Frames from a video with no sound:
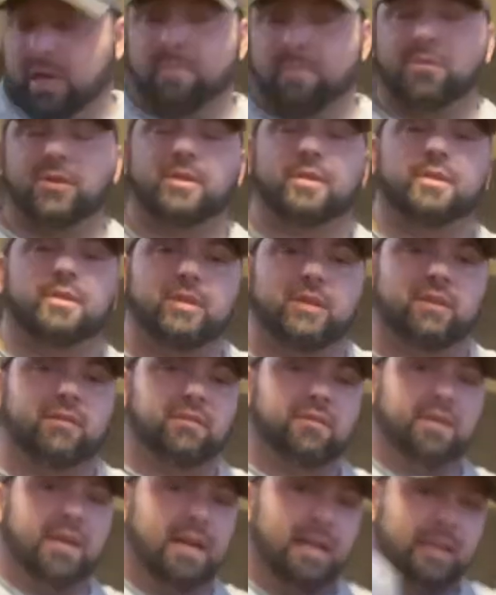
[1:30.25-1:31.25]
I'm sure you can
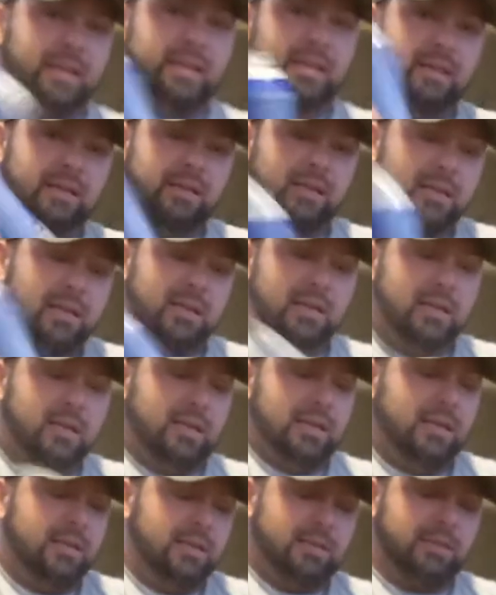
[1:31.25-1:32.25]
find
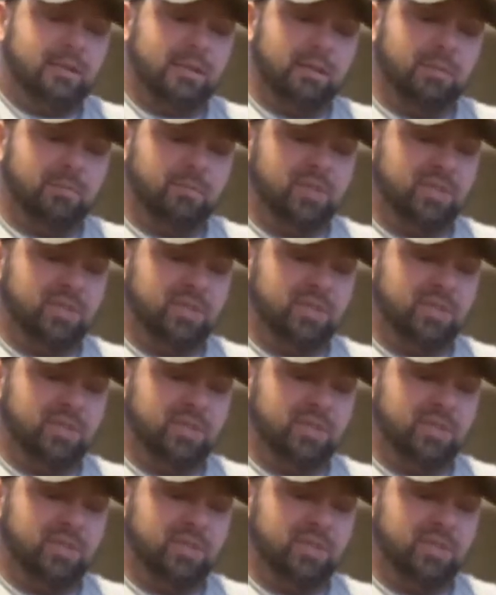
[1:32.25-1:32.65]
some